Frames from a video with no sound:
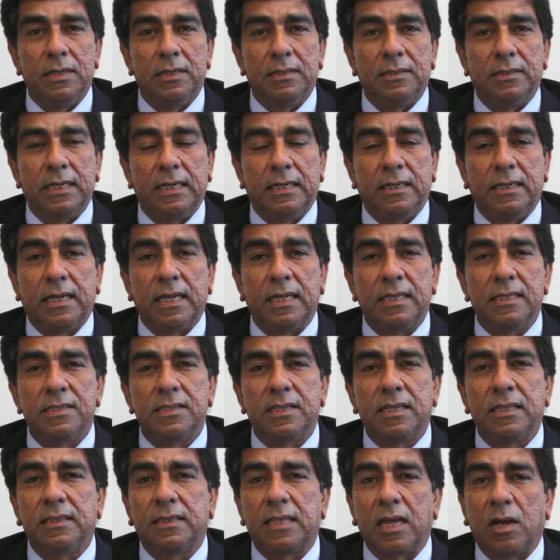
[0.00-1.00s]
There are tens
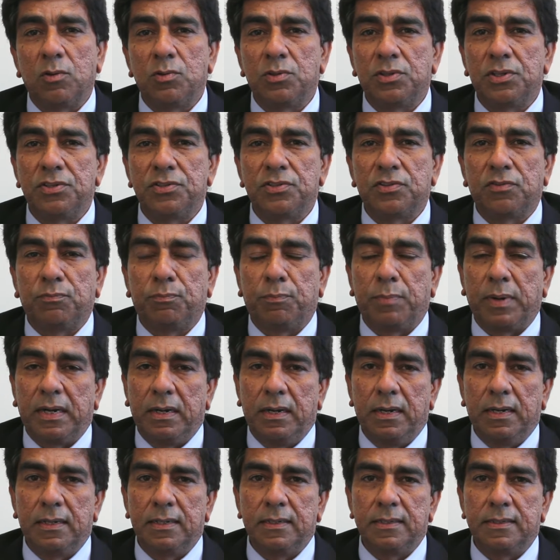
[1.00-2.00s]
and thousands of
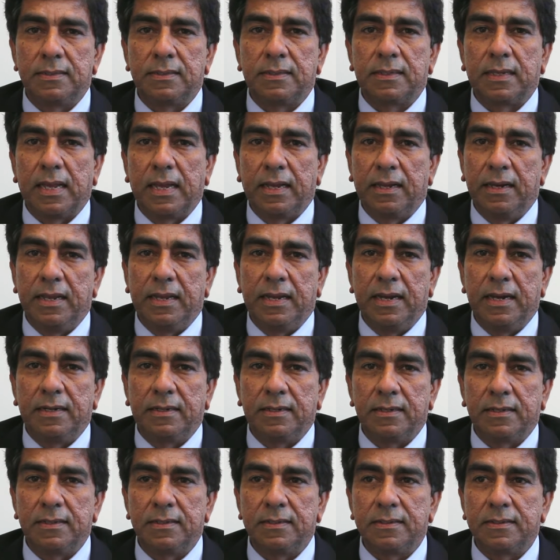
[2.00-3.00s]
peddlers,
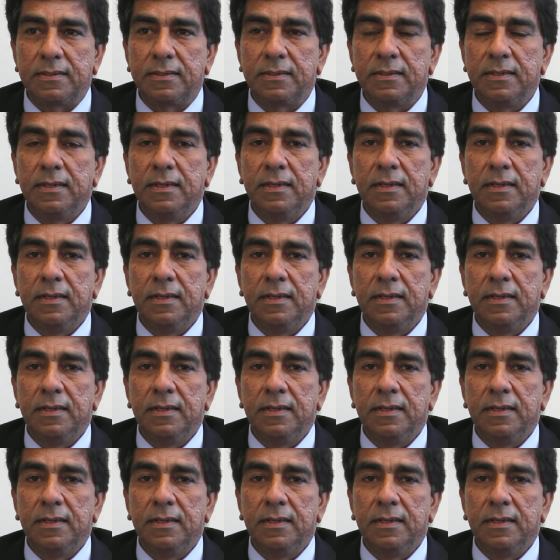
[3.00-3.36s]
aggregators,